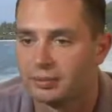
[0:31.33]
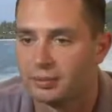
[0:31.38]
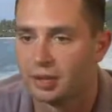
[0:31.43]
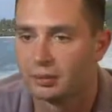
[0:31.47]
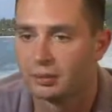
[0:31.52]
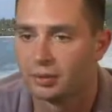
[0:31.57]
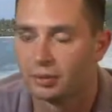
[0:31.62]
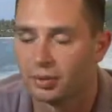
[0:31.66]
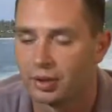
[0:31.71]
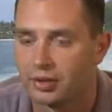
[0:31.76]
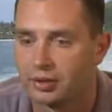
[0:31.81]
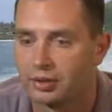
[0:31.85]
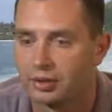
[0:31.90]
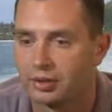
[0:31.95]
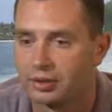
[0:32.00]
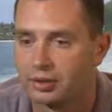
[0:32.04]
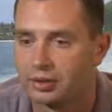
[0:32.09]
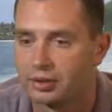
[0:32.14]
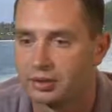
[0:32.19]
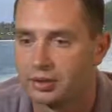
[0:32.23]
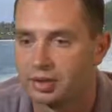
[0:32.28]
My
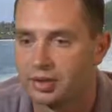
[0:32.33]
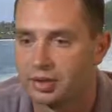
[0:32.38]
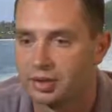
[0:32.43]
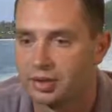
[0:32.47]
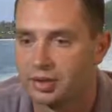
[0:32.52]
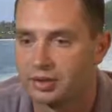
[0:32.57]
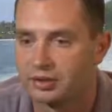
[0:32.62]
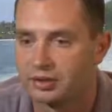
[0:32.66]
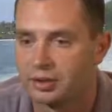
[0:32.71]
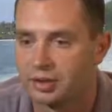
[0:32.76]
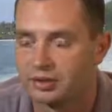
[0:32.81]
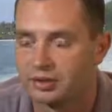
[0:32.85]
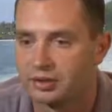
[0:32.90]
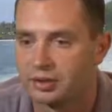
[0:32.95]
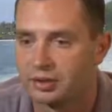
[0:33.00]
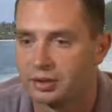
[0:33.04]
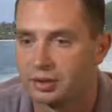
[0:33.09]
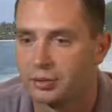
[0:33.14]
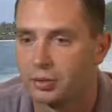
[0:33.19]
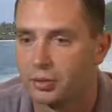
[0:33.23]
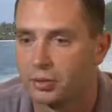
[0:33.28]
brother, he's
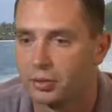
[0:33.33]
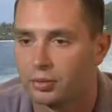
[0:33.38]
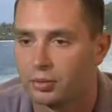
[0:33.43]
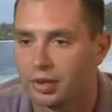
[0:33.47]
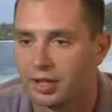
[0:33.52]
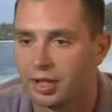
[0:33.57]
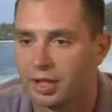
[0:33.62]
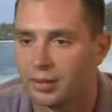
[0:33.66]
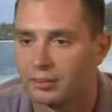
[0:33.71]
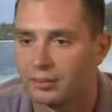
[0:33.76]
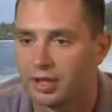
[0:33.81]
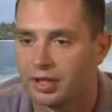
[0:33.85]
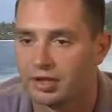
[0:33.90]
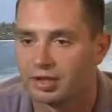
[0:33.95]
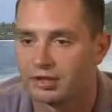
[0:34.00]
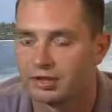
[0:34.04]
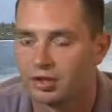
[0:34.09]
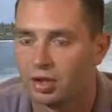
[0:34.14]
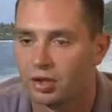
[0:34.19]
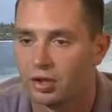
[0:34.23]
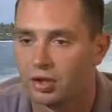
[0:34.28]
actually in the program, and I
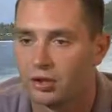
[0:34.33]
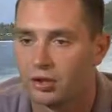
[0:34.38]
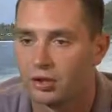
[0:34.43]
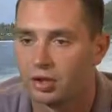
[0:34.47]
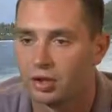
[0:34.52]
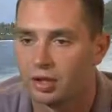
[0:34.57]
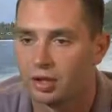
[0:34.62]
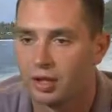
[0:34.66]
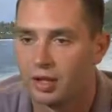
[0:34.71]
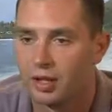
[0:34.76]
saw